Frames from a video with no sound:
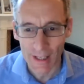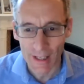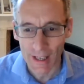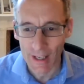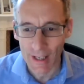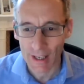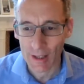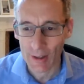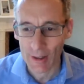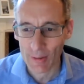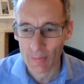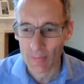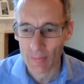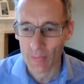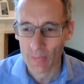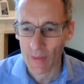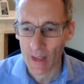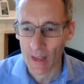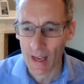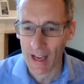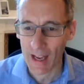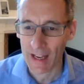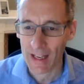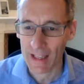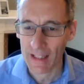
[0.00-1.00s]
Um,
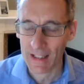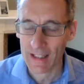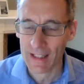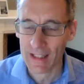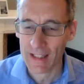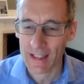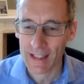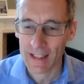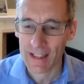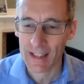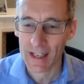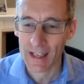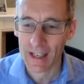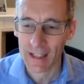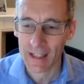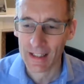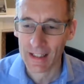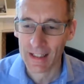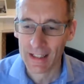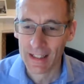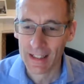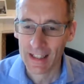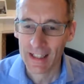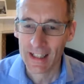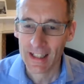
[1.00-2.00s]
and uh,
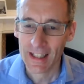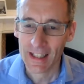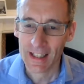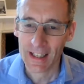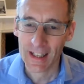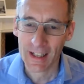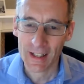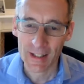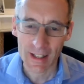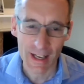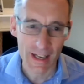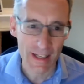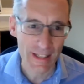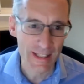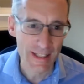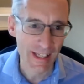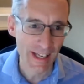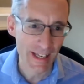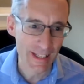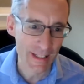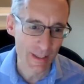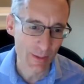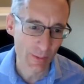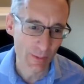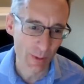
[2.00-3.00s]
uh, thanks
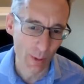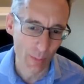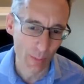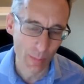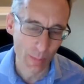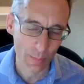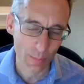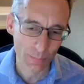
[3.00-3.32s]
again to Rob.